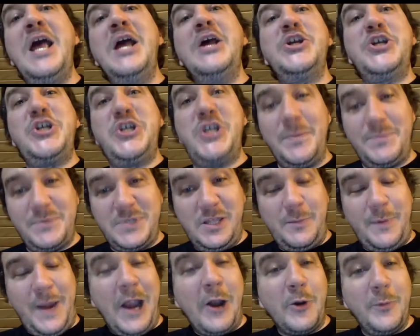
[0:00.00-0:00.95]
shipped to the
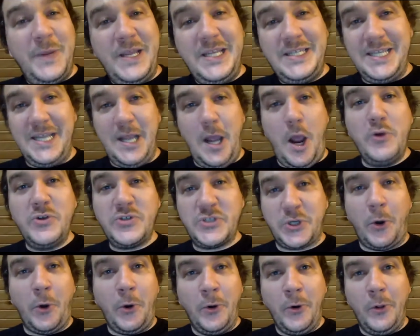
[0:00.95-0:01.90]
PowerPC host
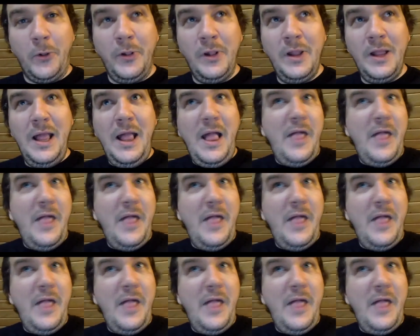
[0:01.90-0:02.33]
kernel